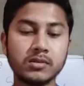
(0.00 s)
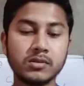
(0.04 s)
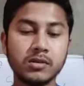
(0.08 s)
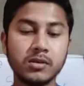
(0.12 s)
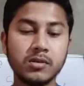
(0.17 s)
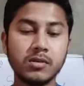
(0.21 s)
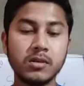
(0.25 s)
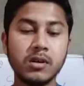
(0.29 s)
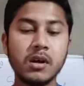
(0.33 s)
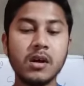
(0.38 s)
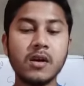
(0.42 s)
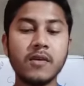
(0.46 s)

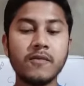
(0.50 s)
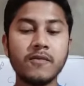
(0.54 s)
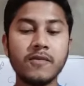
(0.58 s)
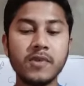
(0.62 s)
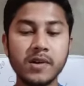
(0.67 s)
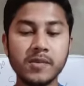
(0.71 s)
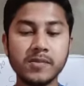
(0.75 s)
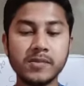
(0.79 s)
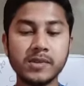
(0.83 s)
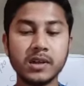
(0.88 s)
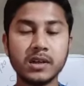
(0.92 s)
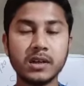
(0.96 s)
So
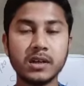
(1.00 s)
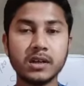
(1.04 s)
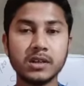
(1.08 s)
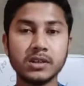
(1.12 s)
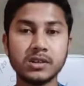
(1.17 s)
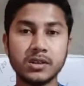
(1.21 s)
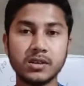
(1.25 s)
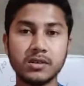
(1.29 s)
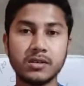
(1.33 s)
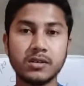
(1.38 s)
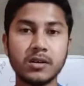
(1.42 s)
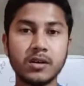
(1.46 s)
fifth
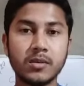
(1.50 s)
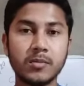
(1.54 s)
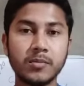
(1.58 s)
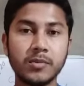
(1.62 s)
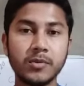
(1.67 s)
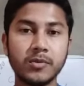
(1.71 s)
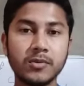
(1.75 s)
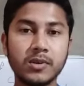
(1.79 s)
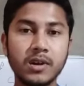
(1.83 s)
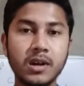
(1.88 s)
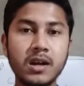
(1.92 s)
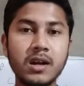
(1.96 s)
generation
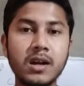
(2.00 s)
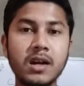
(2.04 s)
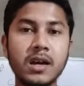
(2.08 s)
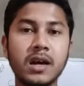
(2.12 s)
computer,